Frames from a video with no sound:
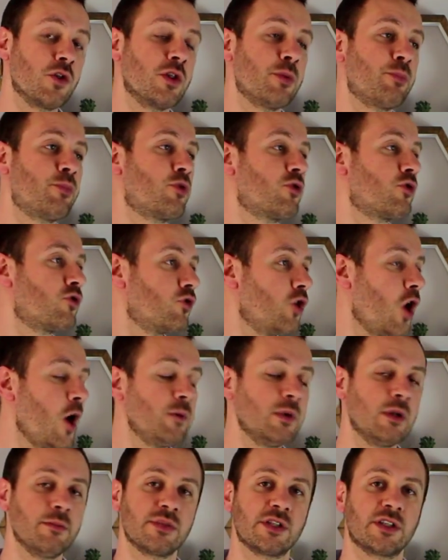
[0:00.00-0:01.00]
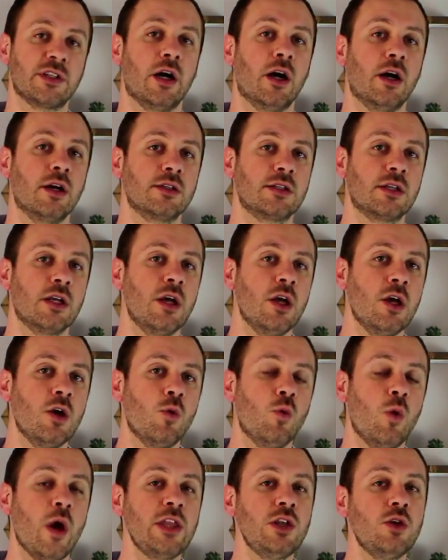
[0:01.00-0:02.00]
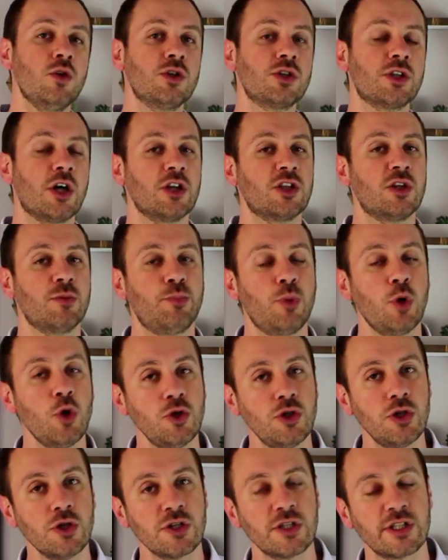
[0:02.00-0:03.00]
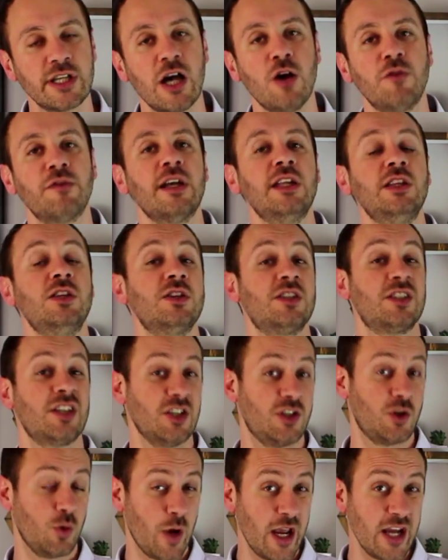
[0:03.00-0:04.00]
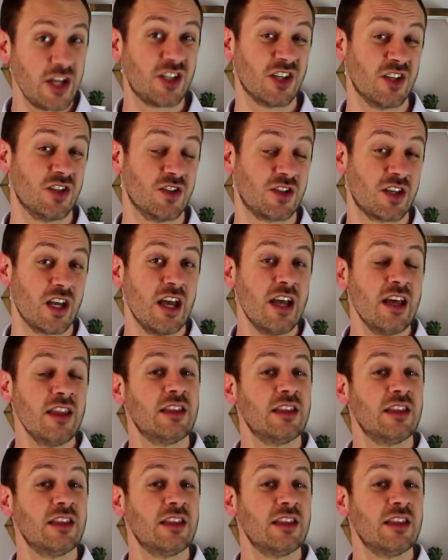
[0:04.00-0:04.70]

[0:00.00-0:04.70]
the problem starts when you start to put yourself into situations